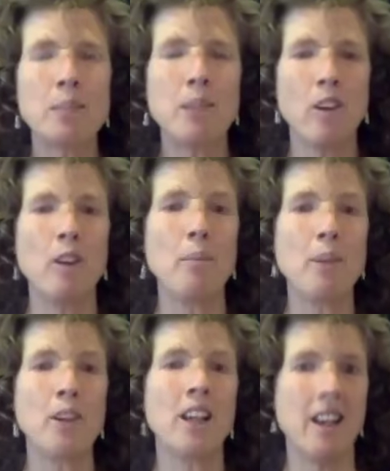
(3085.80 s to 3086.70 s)
where all the
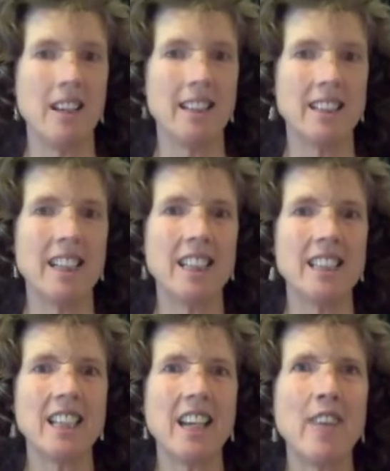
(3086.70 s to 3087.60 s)
beauty lies,
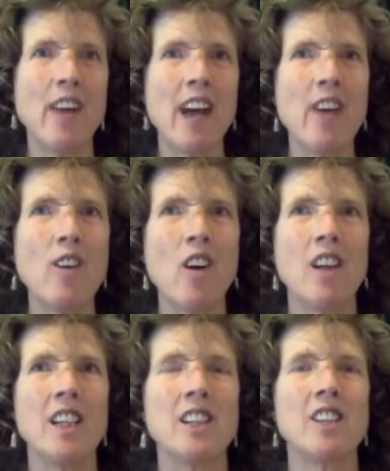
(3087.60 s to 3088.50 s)
is in that
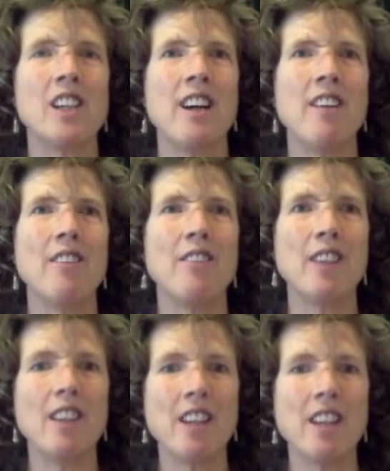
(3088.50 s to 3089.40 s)
knowledge of,
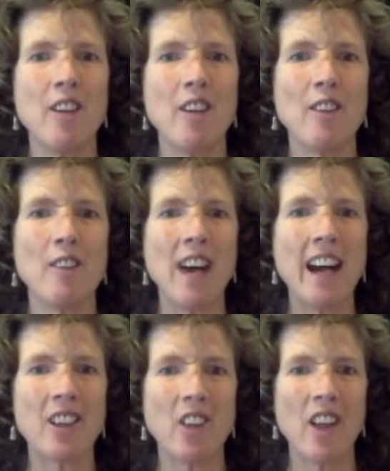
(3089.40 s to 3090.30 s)
you know, the
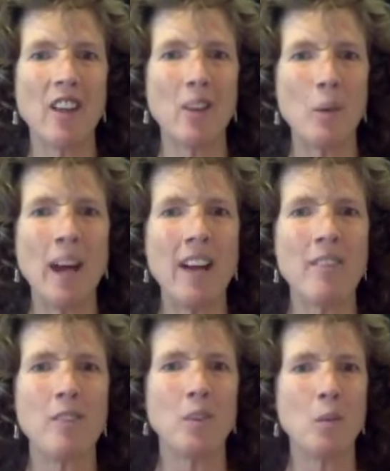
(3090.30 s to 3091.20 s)
fact that the wave
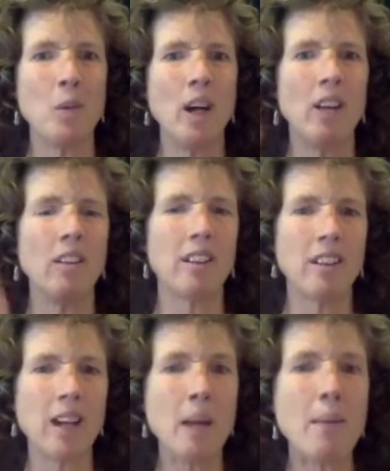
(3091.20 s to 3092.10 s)
will
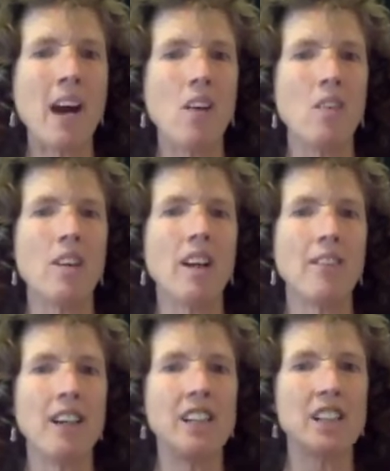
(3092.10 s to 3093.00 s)
come out
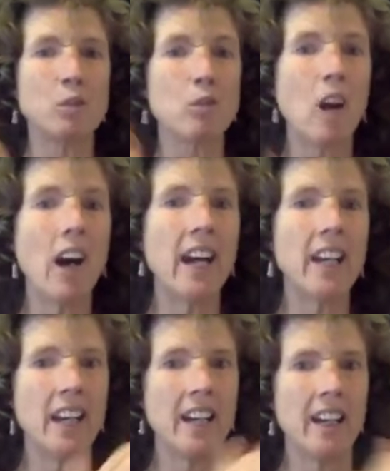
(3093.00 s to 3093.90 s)
if I just ride
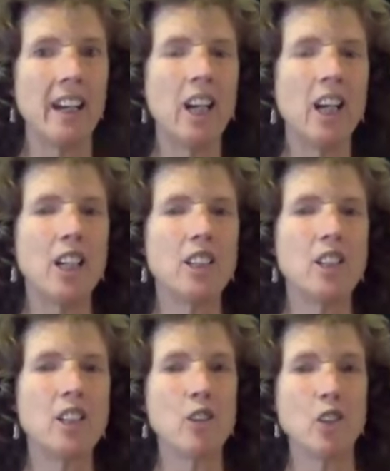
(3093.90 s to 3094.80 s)
it and
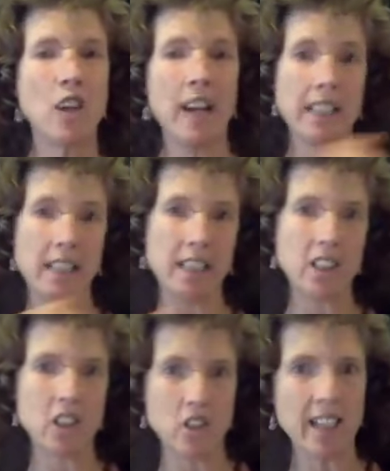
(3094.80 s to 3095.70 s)
don't try and
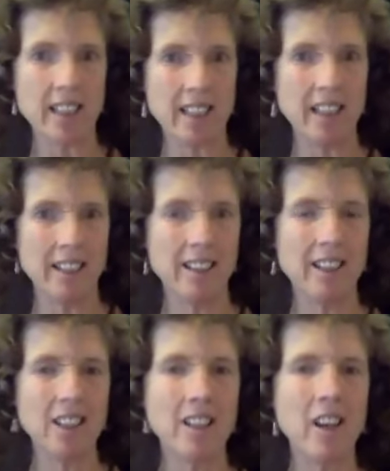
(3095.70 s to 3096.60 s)
constrict it,
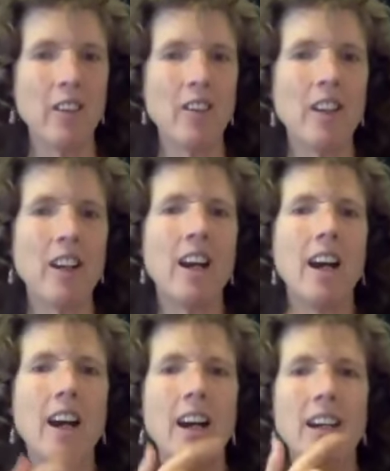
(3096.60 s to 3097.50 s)
you know. And